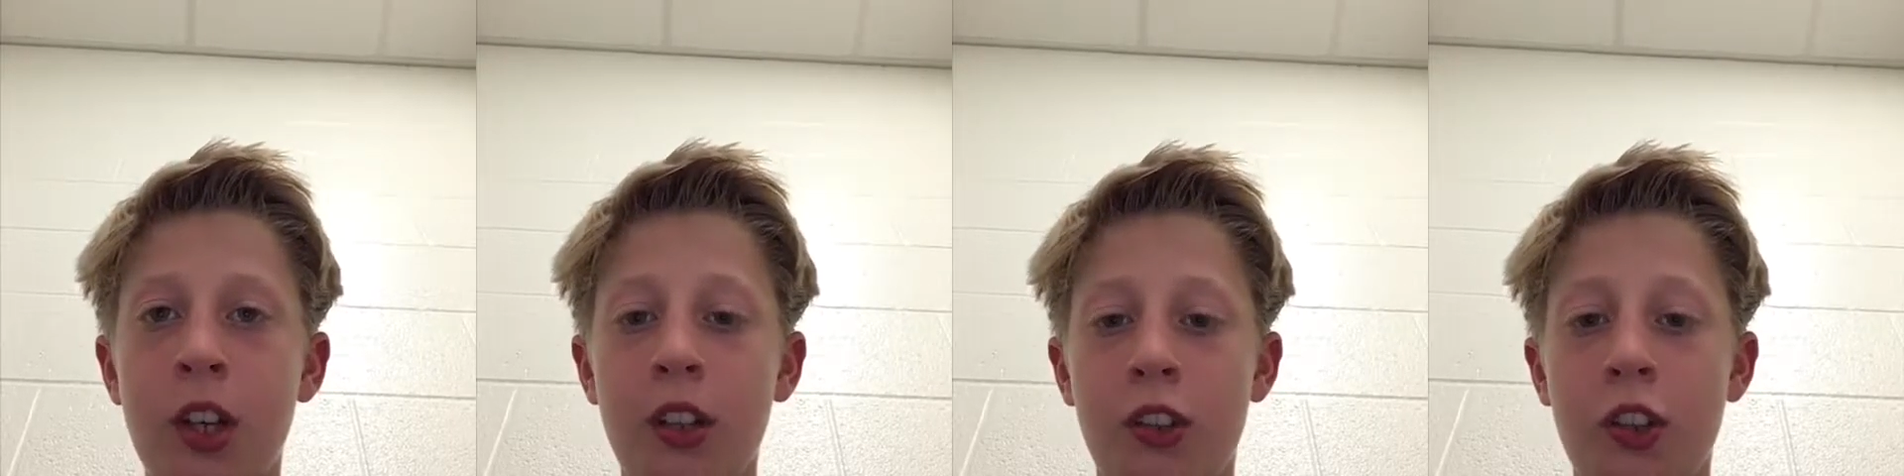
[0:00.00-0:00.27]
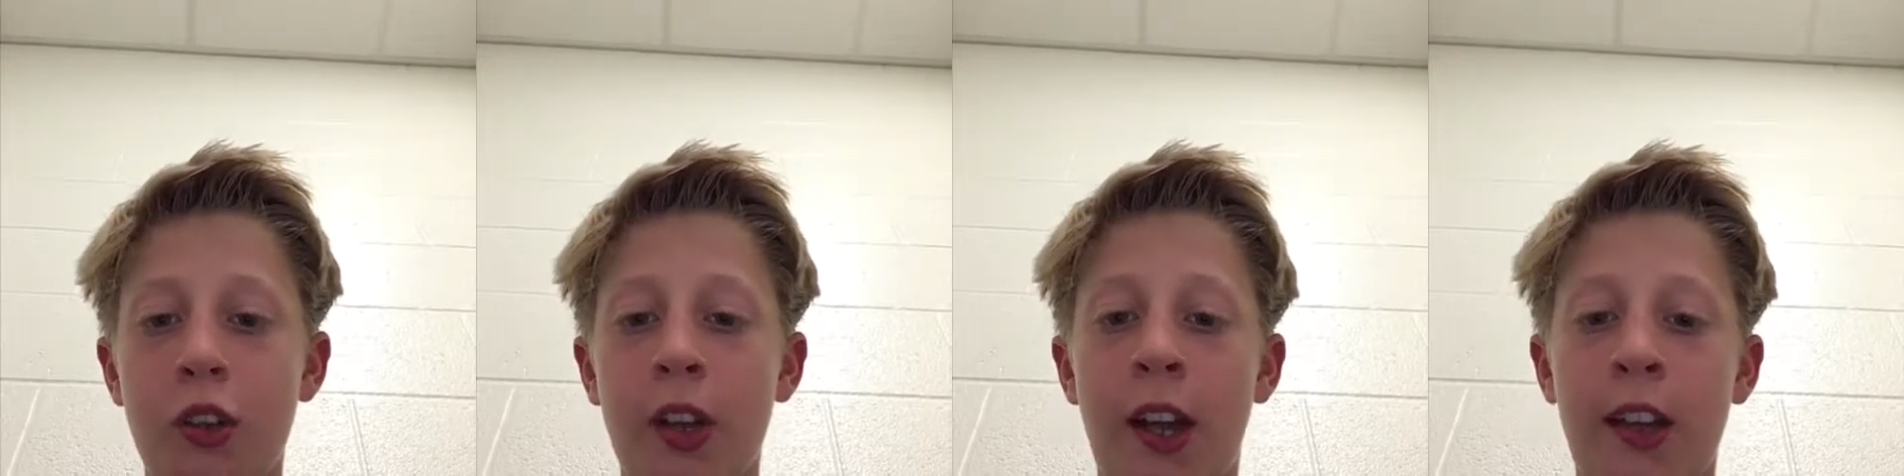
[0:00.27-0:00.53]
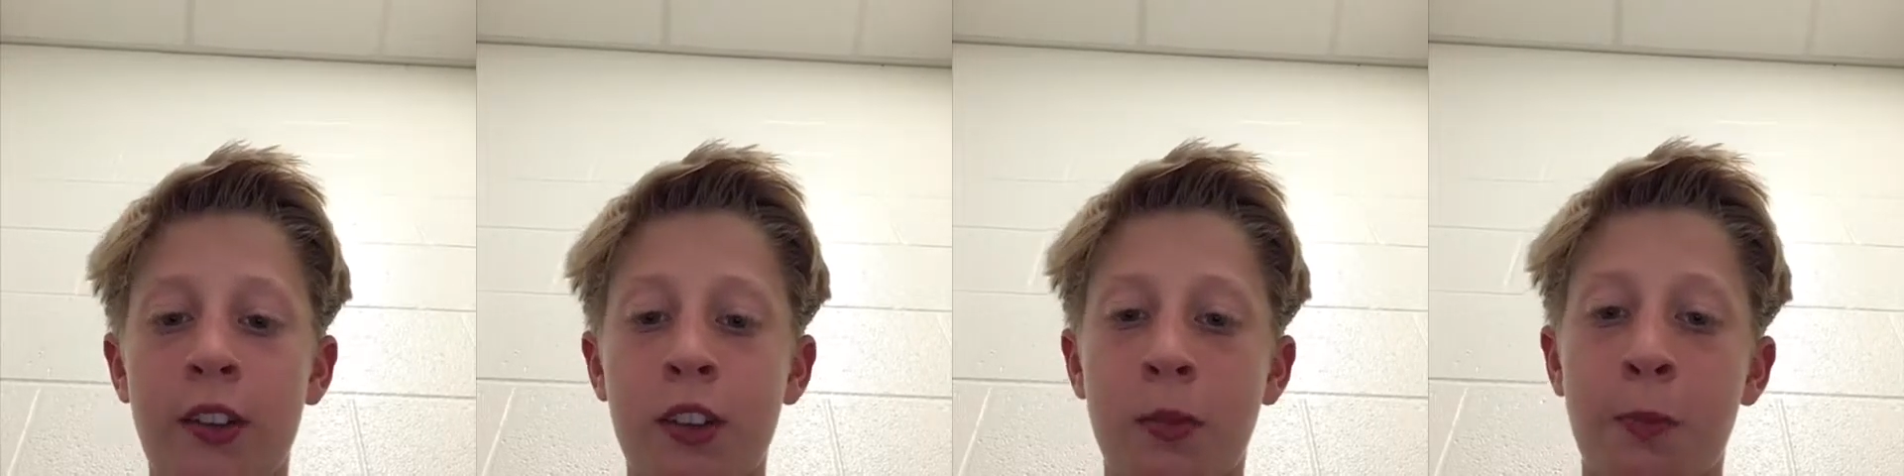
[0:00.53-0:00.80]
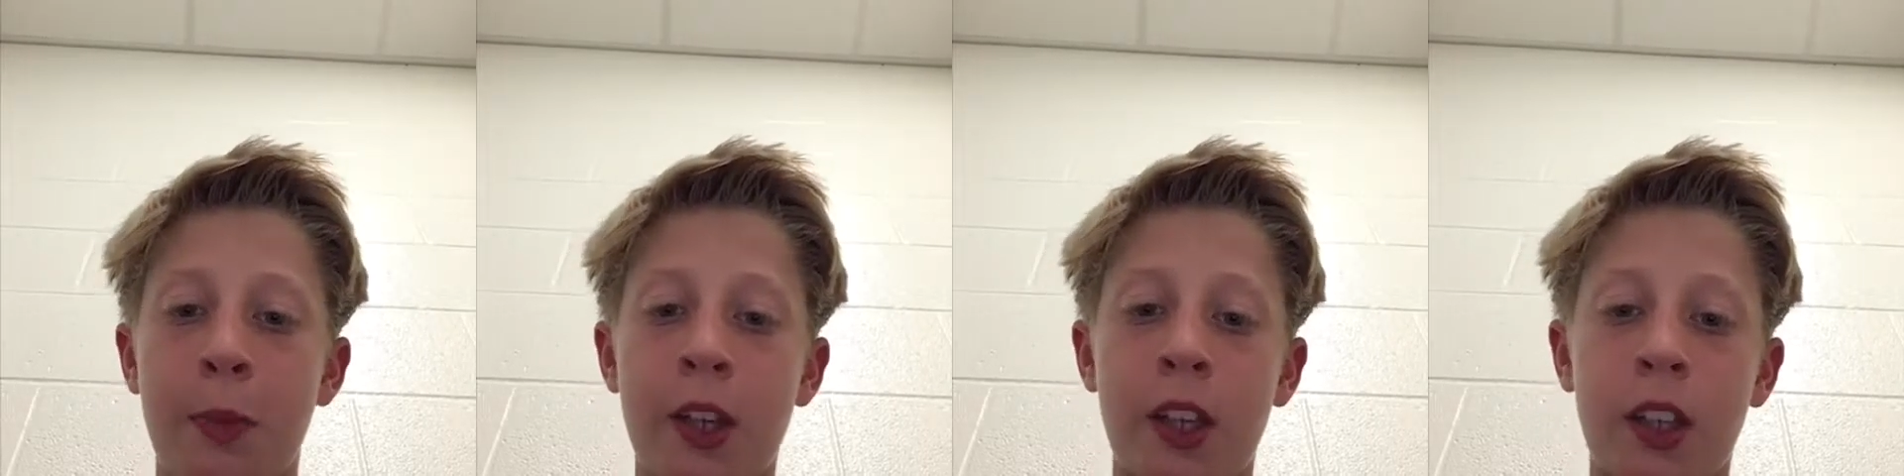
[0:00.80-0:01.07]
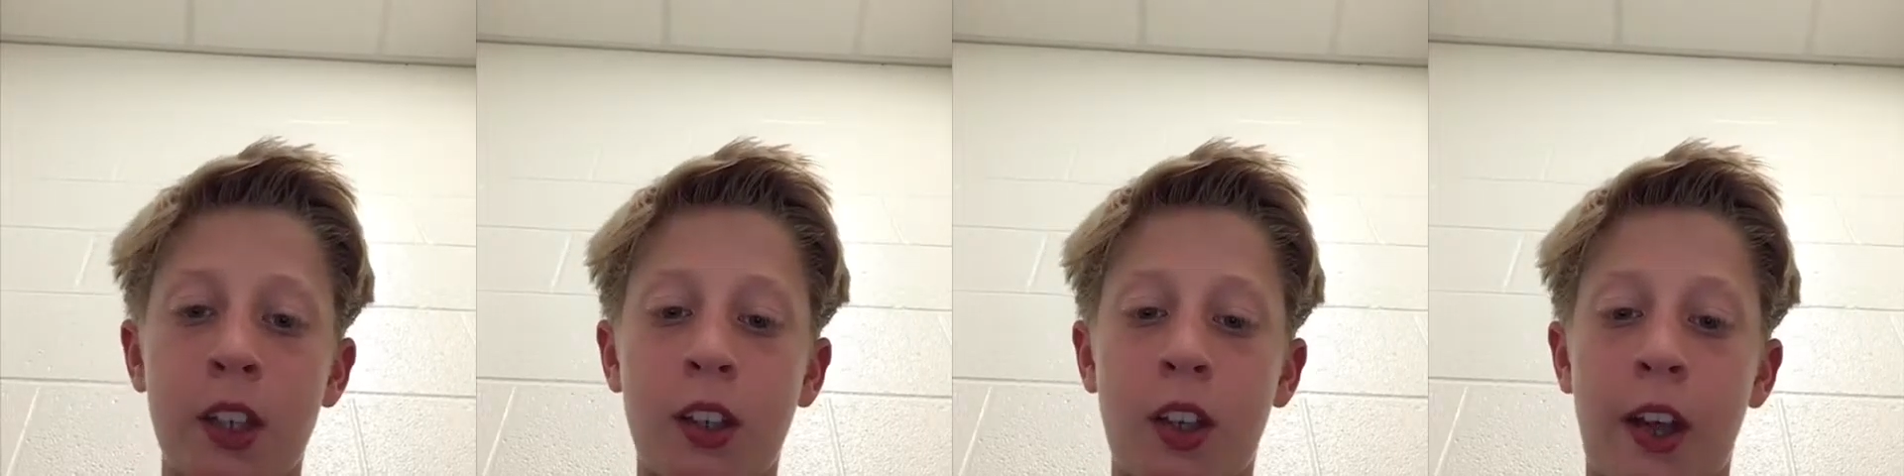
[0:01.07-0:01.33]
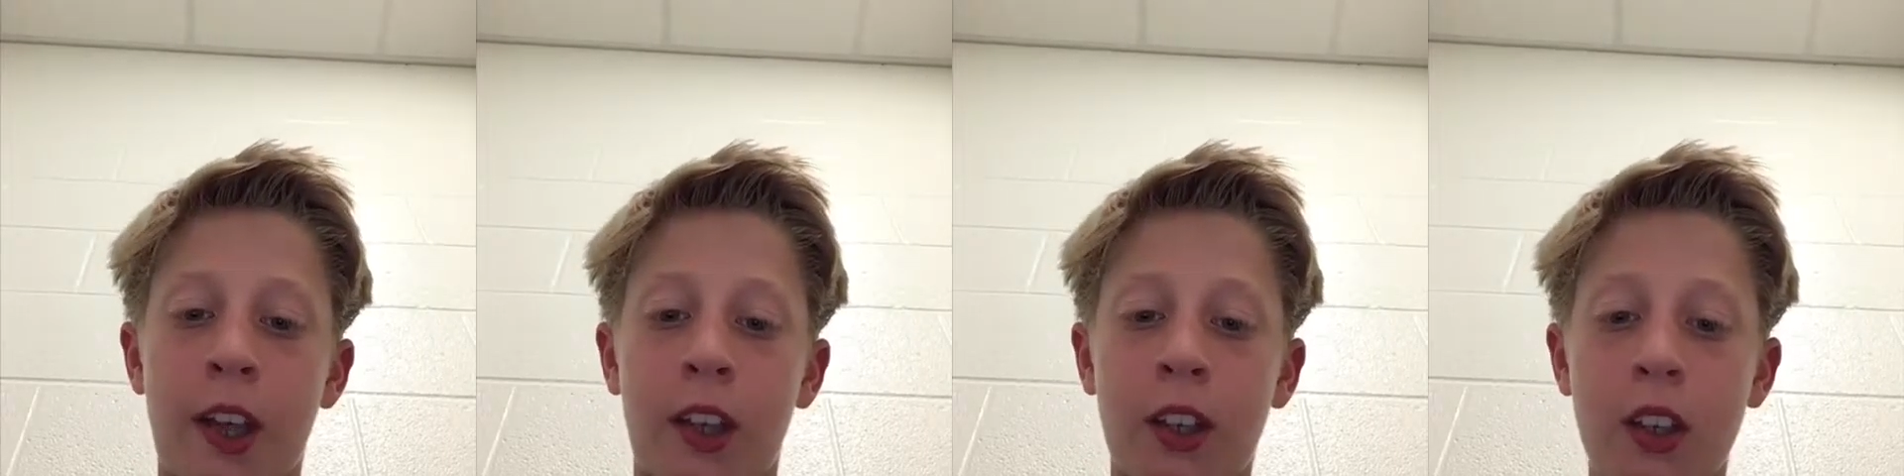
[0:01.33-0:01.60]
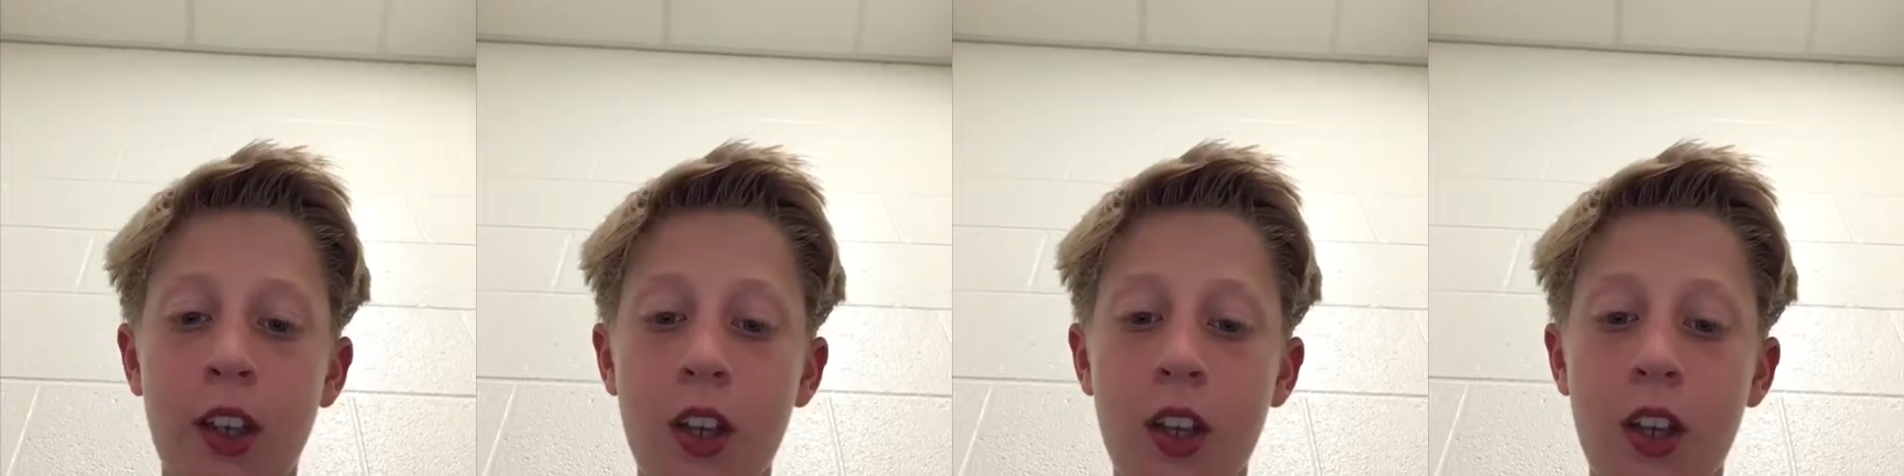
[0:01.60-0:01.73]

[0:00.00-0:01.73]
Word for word: And so he has this big, like,